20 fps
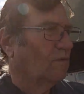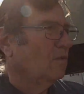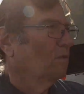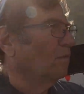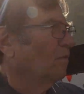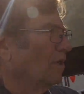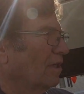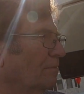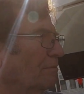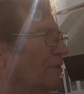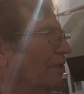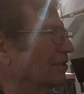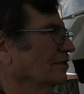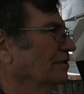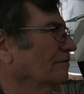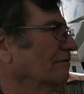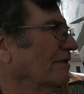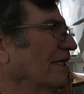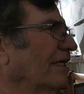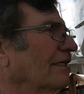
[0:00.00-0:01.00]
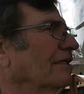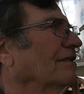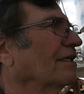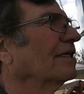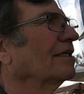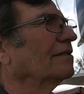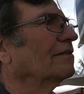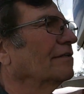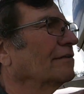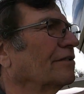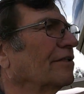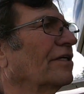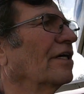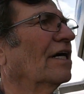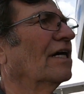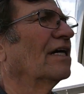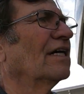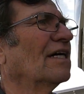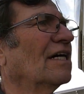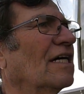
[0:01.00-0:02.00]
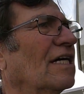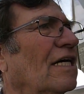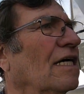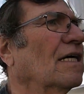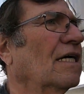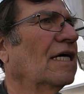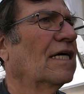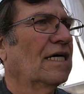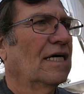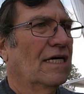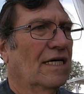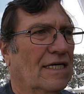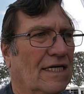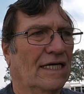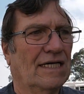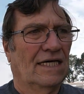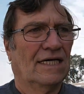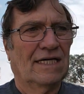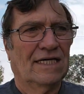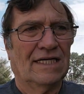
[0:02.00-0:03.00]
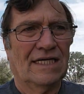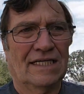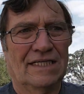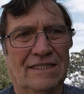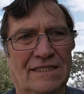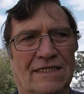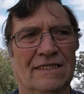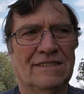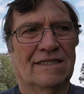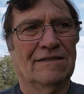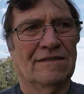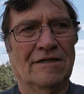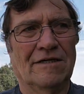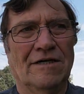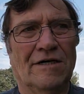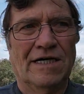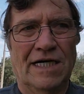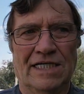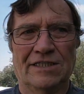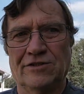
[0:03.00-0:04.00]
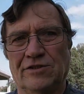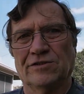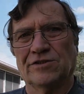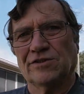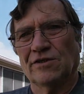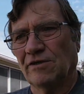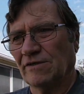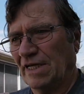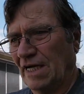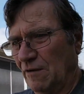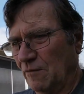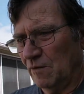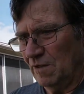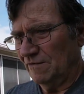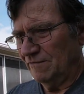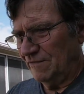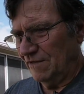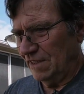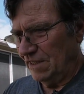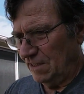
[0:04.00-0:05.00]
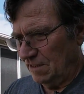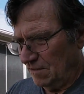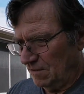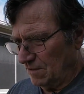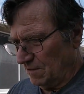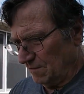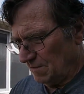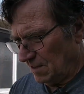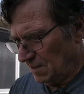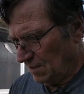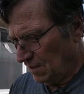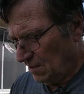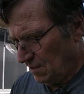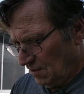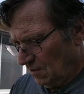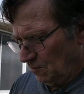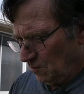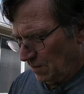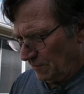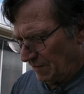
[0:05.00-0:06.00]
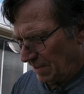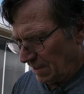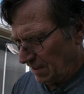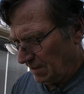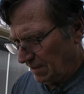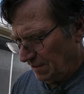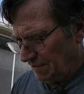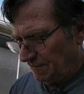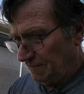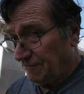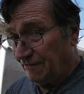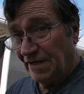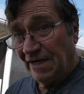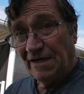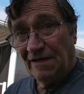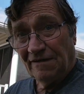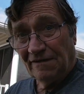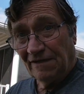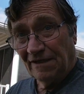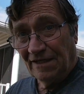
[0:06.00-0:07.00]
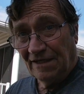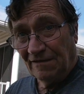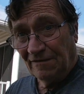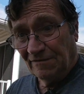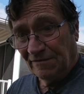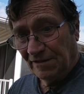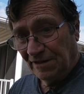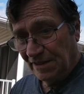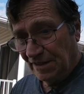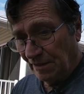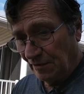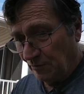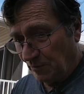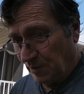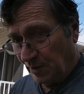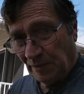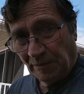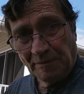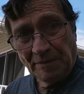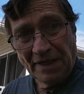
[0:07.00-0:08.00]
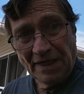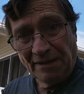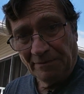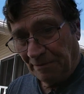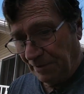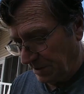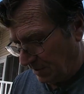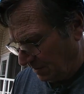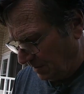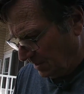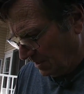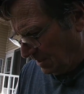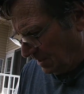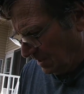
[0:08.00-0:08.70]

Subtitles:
water pressure regulators. And as you saw in that one video, the one regulator failed, and we were popping